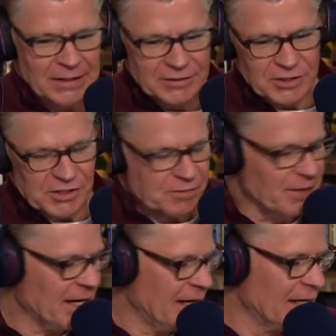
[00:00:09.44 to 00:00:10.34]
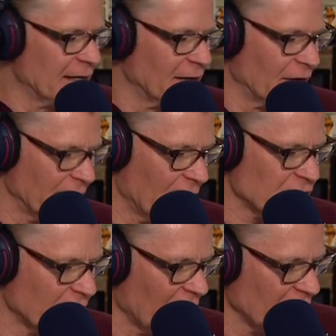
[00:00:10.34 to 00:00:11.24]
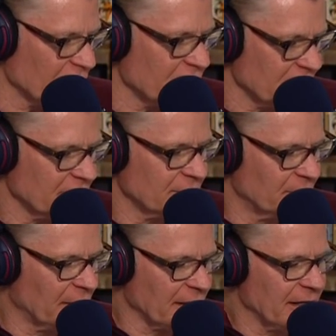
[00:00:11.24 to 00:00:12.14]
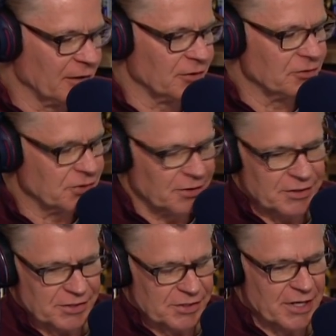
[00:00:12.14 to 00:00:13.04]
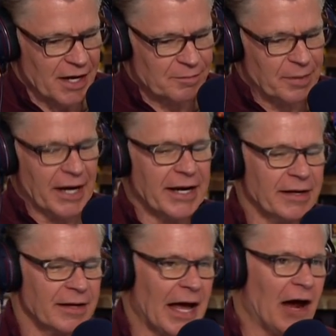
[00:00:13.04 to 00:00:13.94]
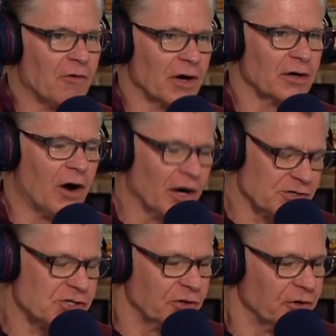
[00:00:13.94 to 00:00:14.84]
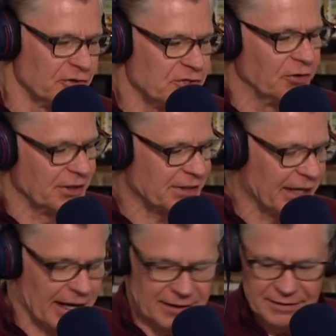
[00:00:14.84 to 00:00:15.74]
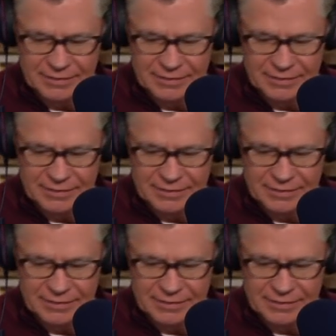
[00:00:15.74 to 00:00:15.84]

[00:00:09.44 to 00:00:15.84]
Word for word: Just me and our next guest, Buddy Hield, who joins us now. Buddy, how are our Sooners doing today?